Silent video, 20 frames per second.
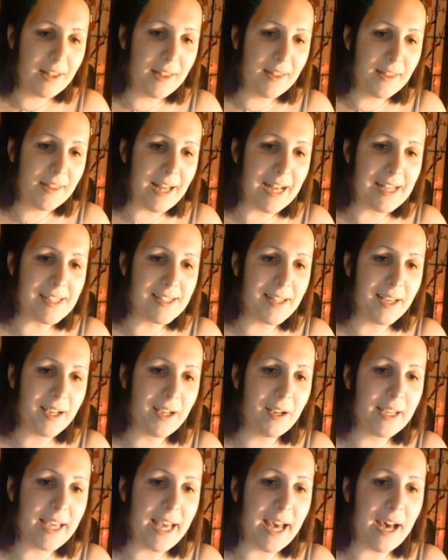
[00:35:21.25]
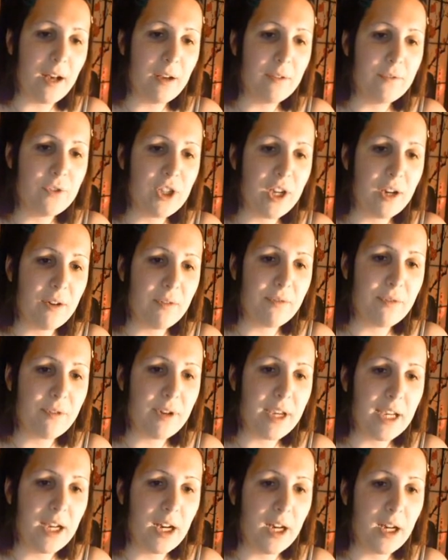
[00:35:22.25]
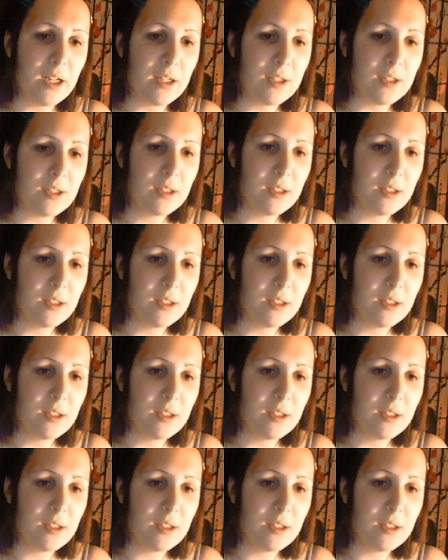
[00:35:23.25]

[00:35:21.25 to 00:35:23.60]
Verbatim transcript: That's like our get out of jail free card.